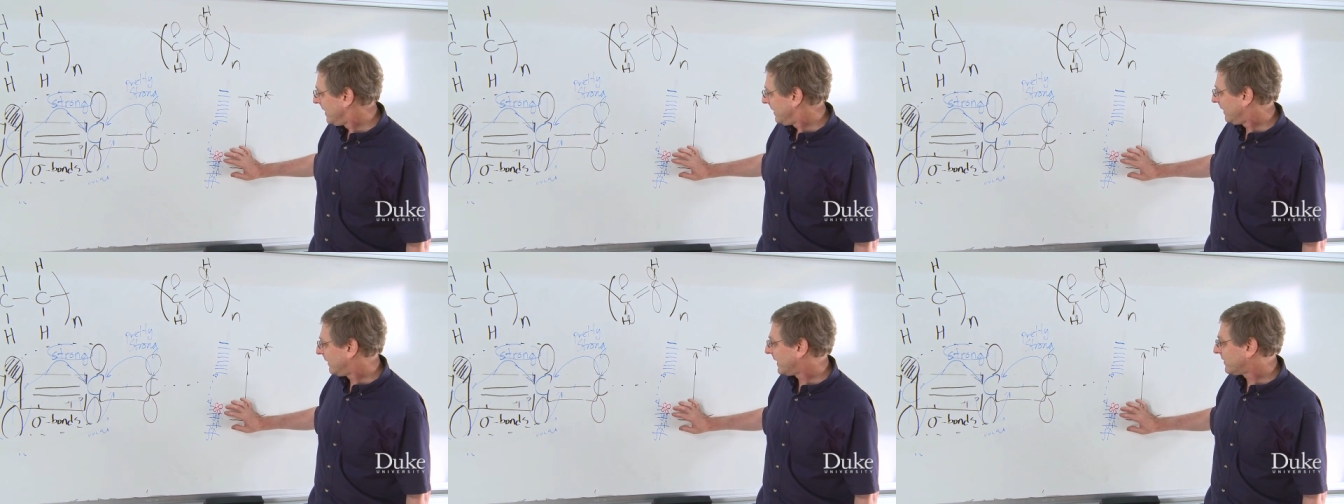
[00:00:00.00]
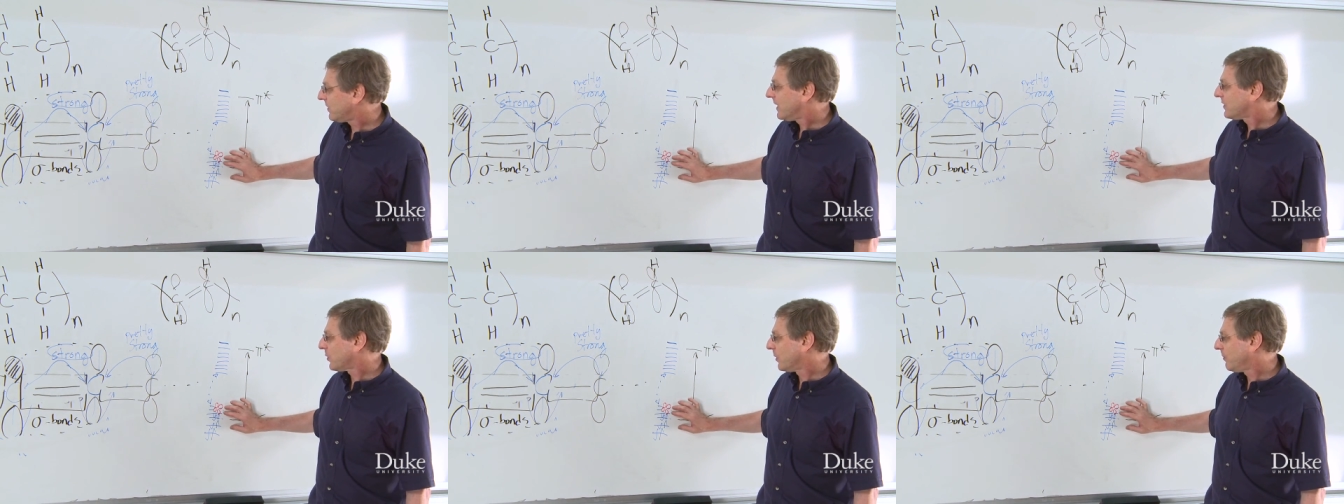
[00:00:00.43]
the
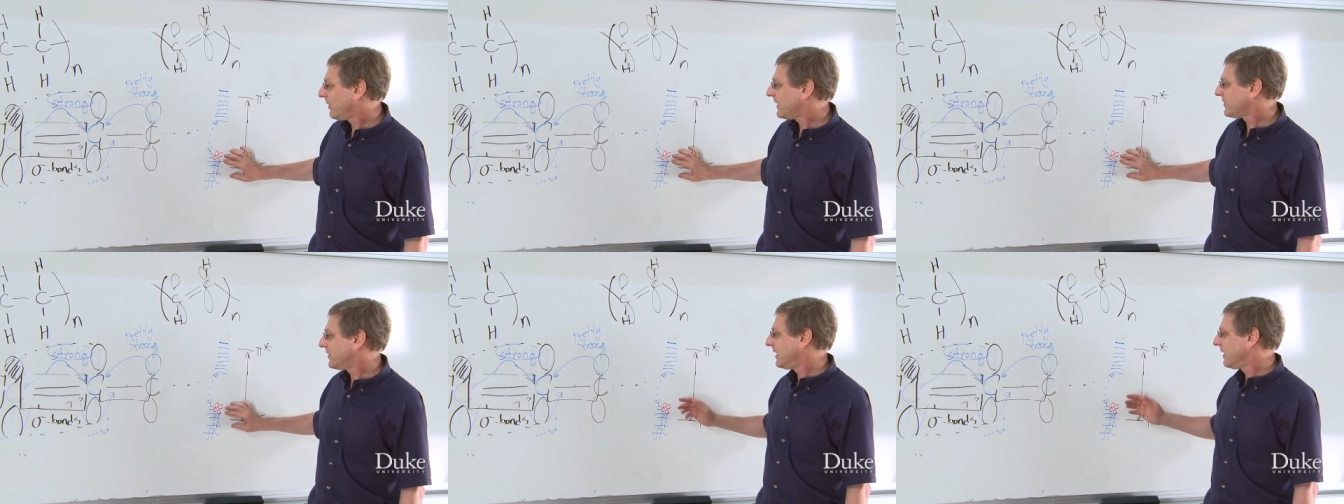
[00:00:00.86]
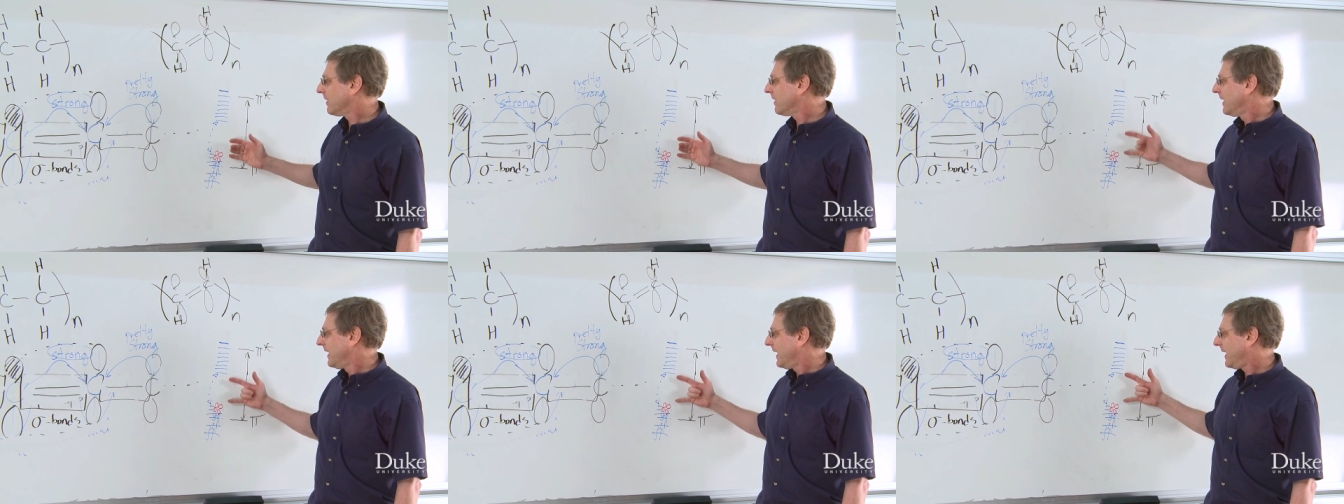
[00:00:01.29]
electrons were present
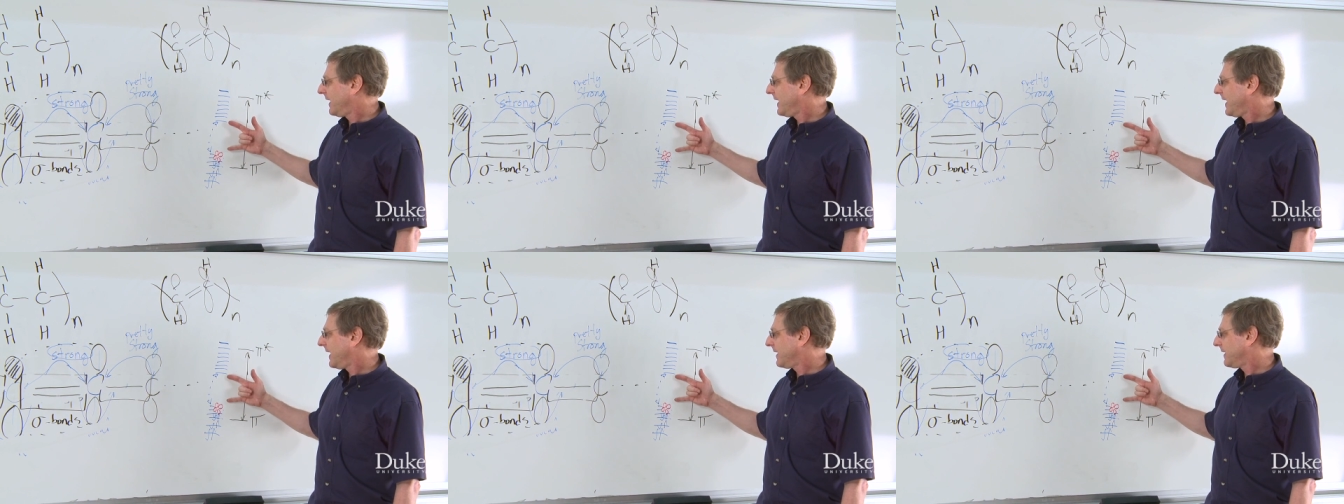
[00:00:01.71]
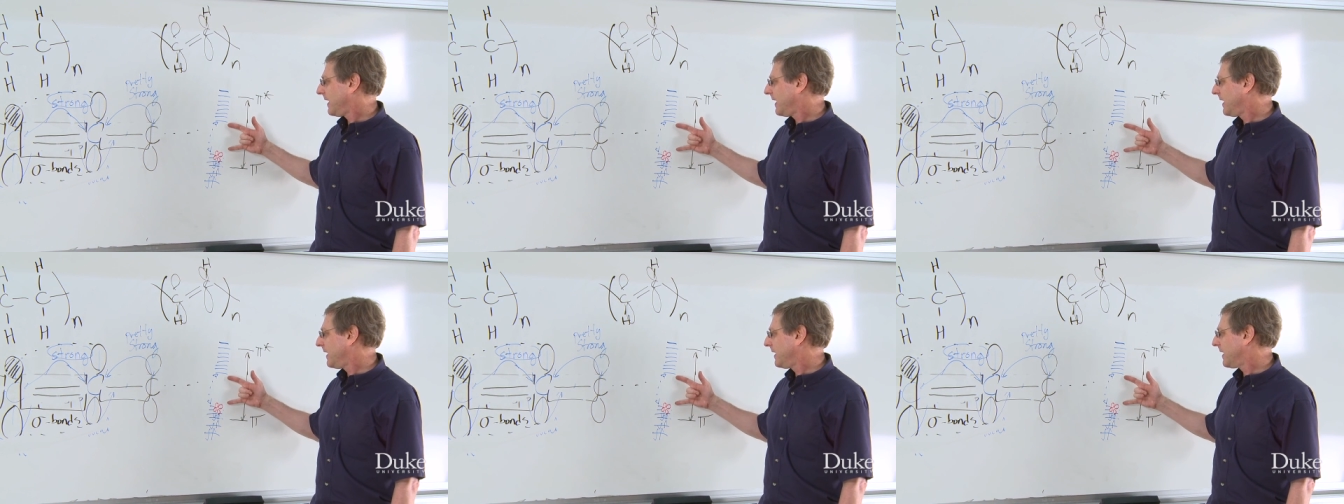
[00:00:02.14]
here and I had
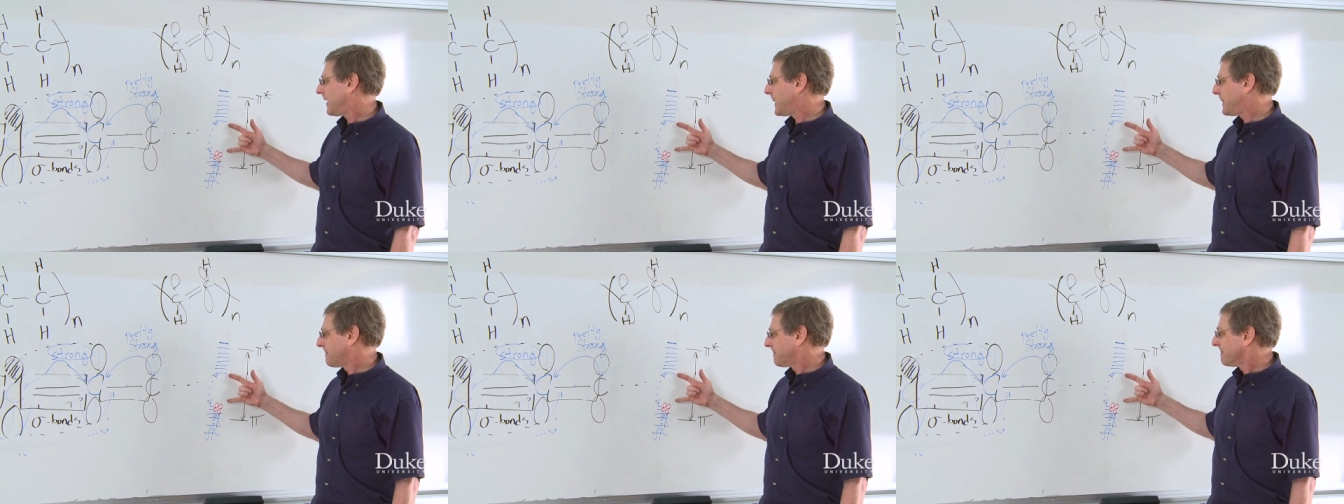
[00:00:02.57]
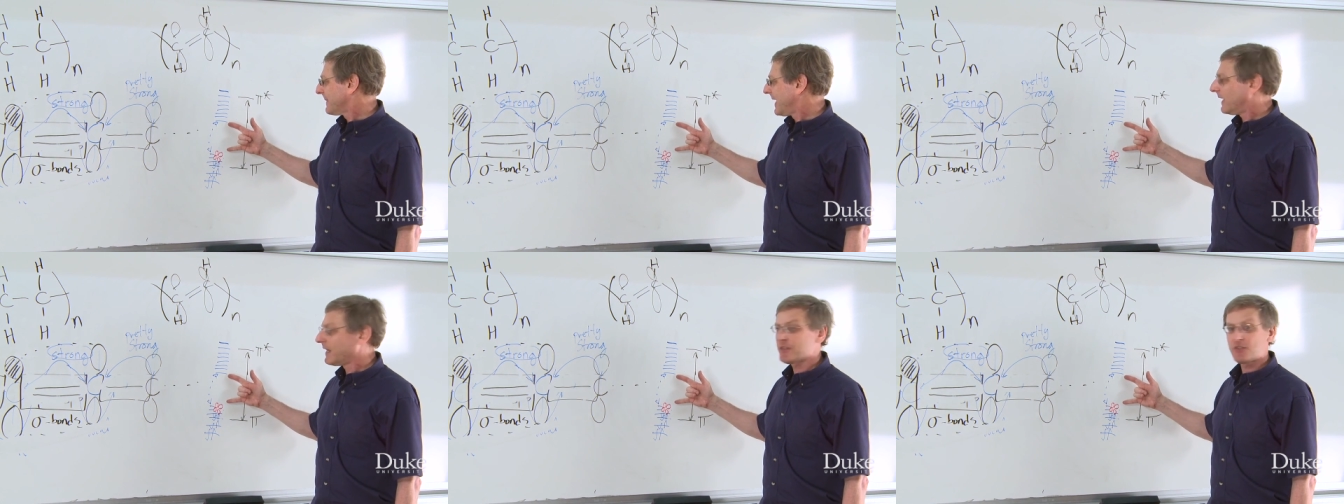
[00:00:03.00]
a
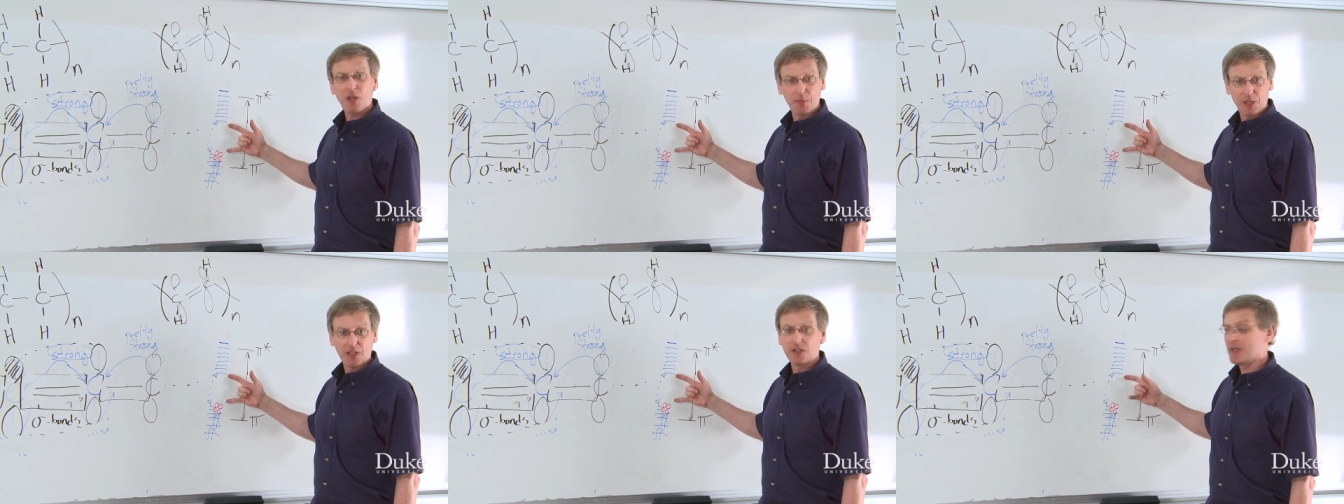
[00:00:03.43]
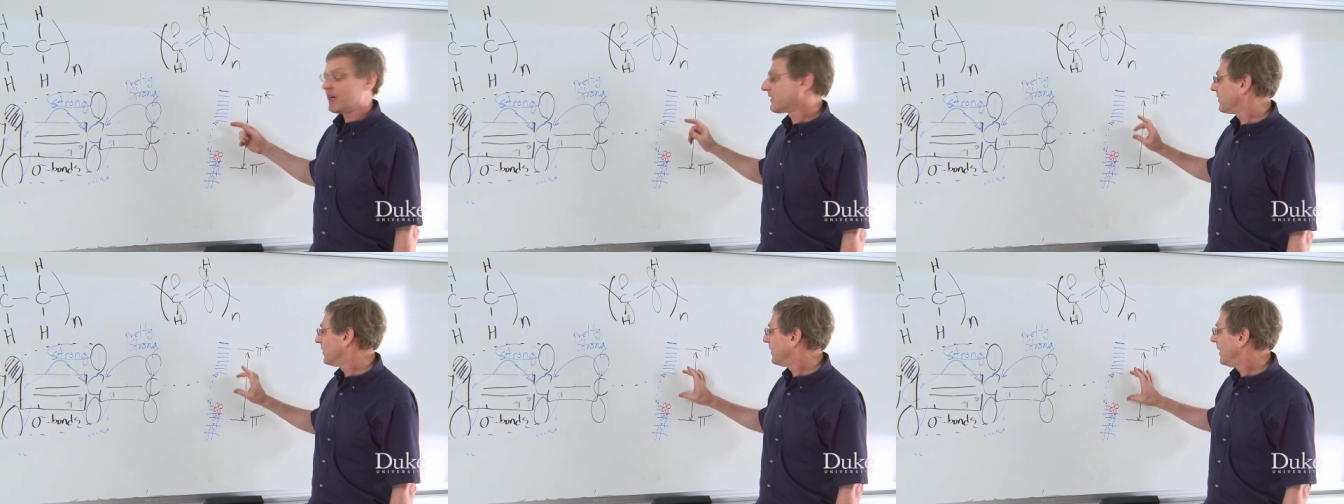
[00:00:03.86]

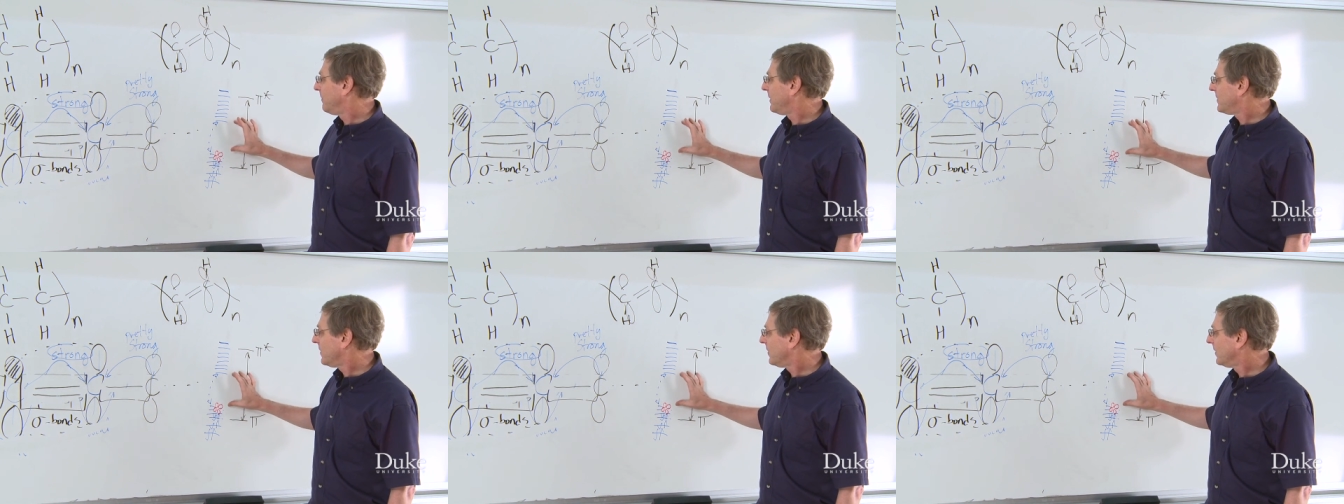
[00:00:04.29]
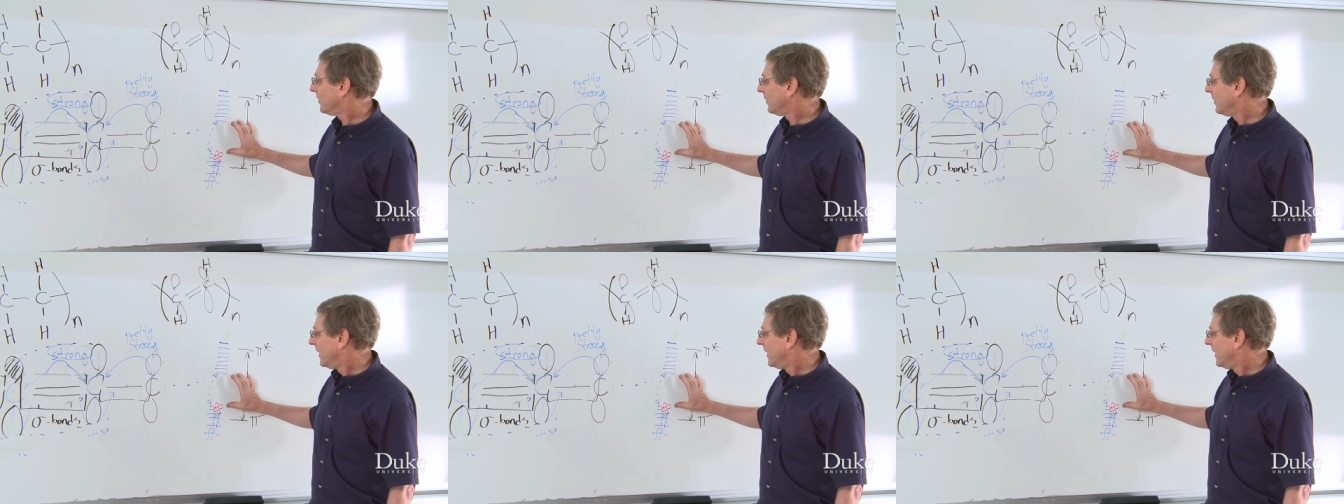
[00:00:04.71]
semiconductor, a material